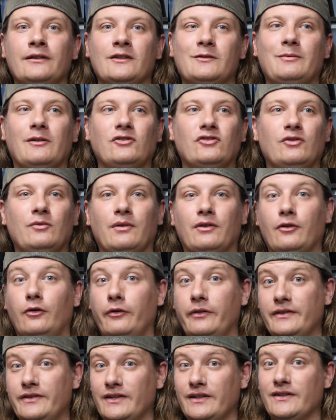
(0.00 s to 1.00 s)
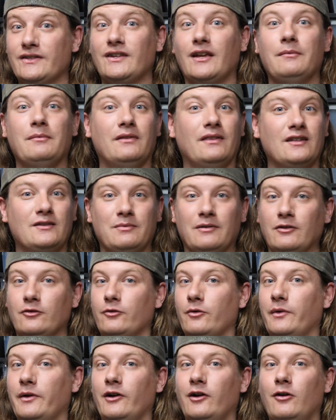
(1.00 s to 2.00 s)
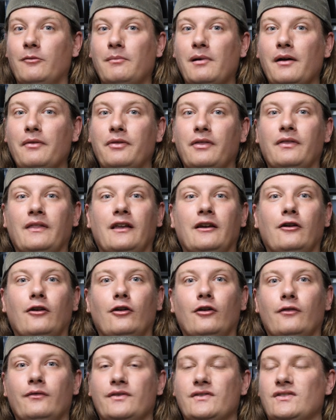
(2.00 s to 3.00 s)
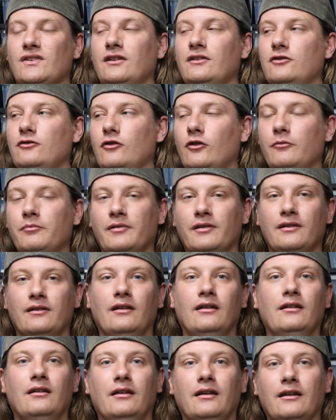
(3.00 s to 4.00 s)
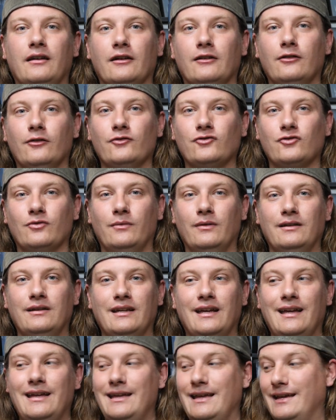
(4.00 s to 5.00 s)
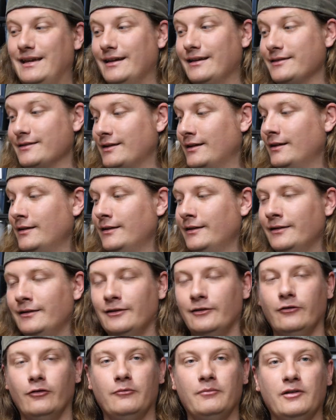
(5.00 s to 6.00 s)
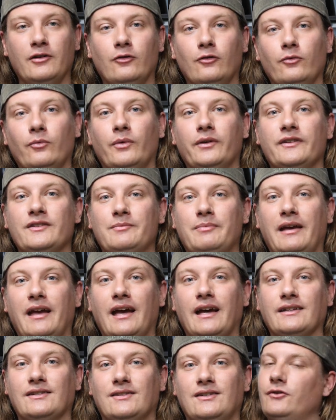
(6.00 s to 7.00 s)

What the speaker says: especially with all this excitement that's been growing all month, and then all of a sudden you open an enclosure one day and lo and behold, one is passed.